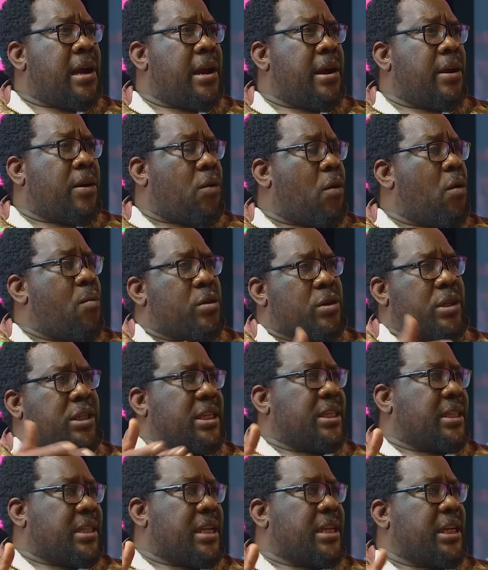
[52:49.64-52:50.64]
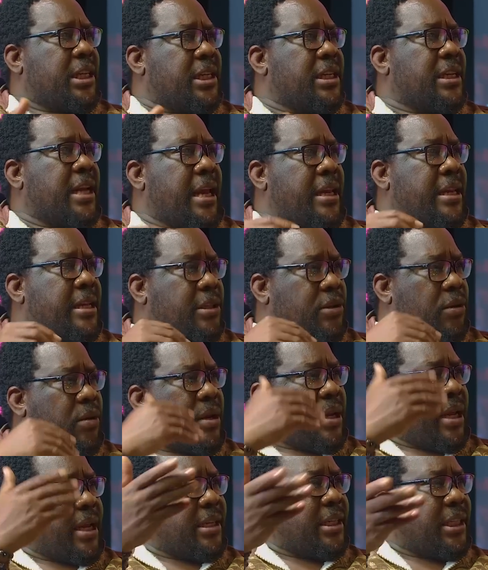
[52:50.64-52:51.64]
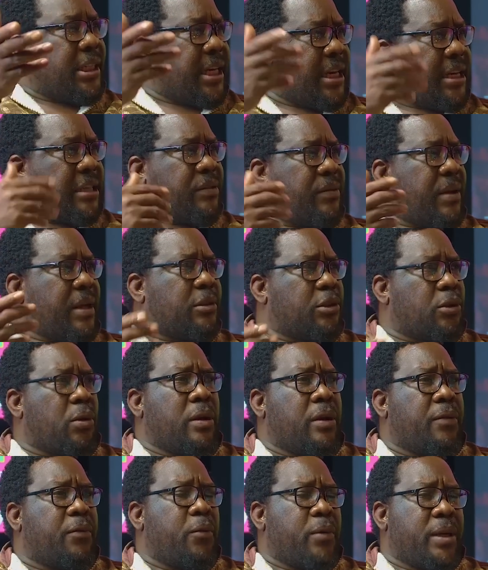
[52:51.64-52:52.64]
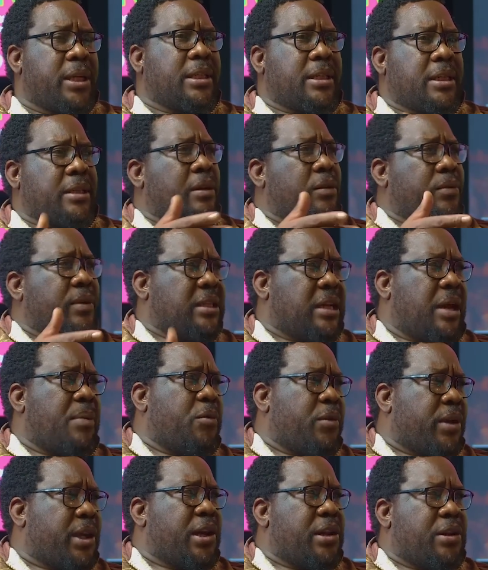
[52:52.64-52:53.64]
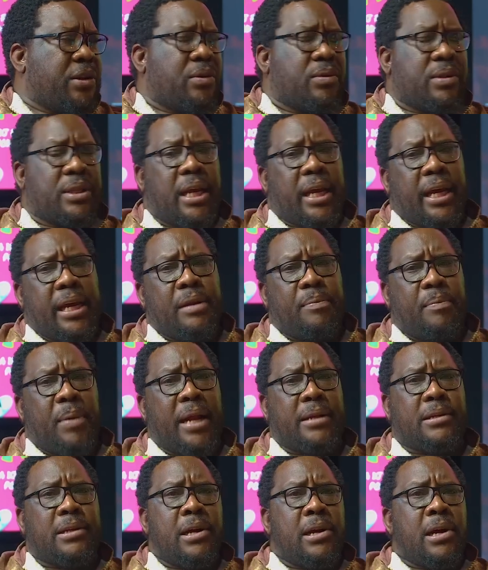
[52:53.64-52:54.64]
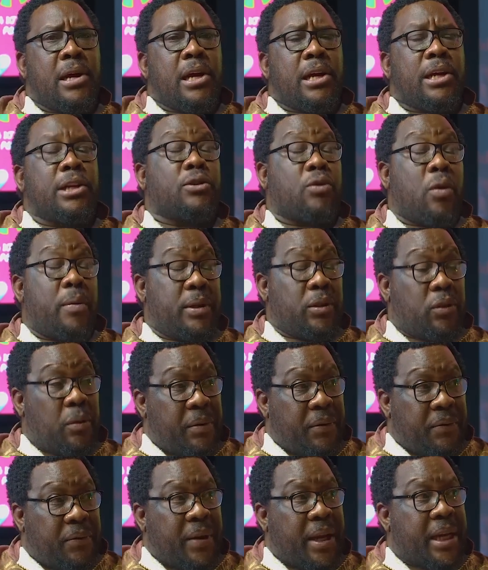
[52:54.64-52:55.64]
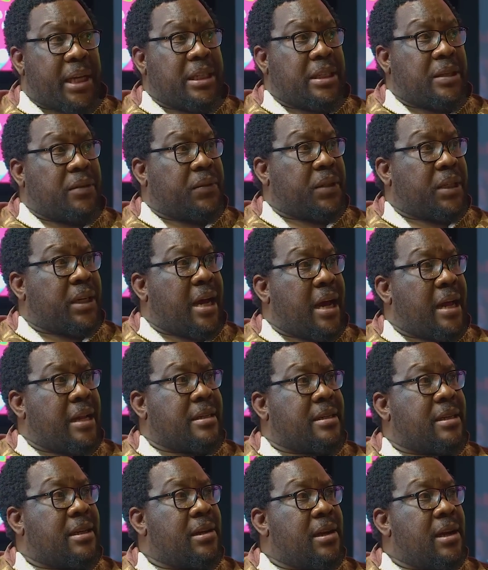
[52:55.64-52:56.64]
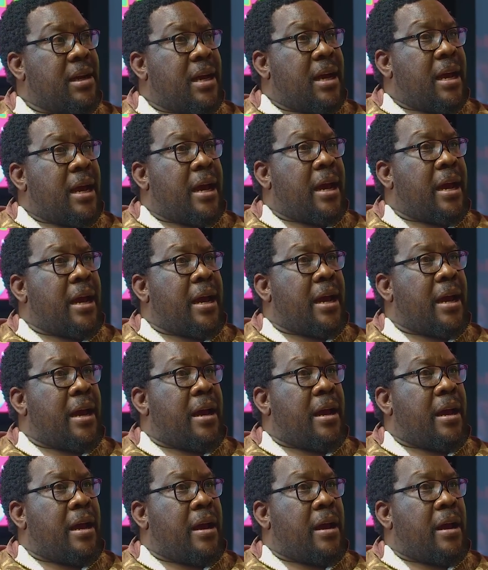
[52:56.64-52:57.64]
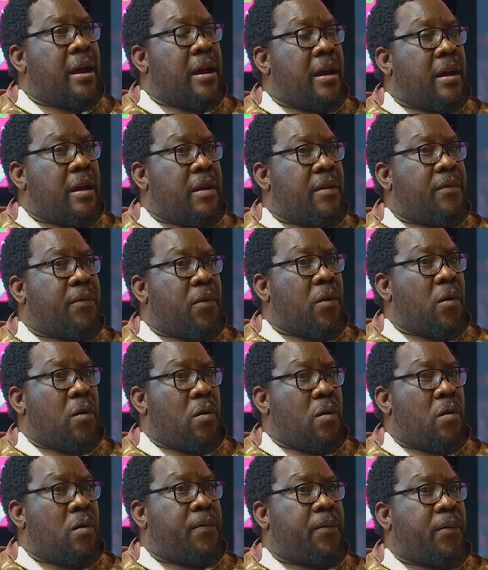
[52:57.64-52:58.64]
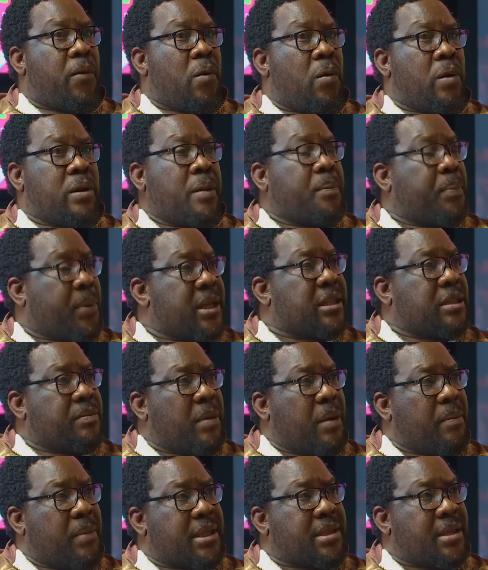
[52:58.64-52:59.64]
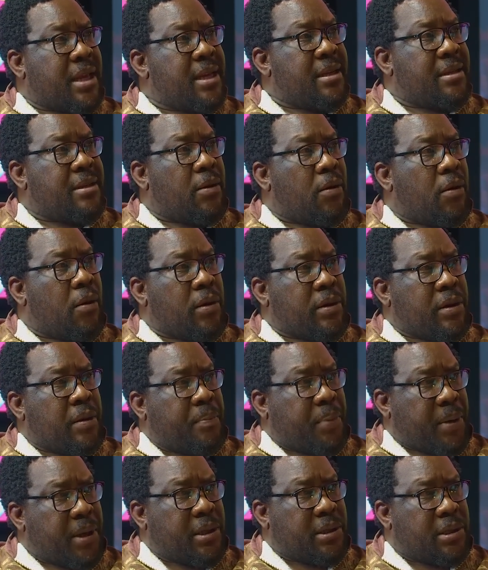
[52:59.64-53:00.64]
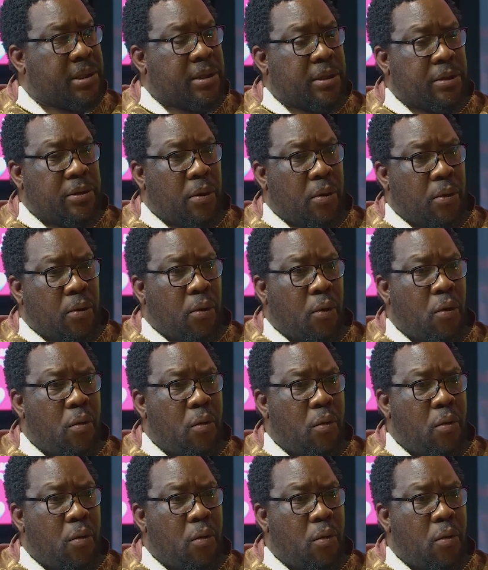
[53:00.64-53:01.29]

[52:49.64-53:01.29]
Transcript: commodity internationally. It's on the exchange rate. So if we deal with them, we can use the rand. But it's going to be very difficult for the BRICS member state or the BRICS group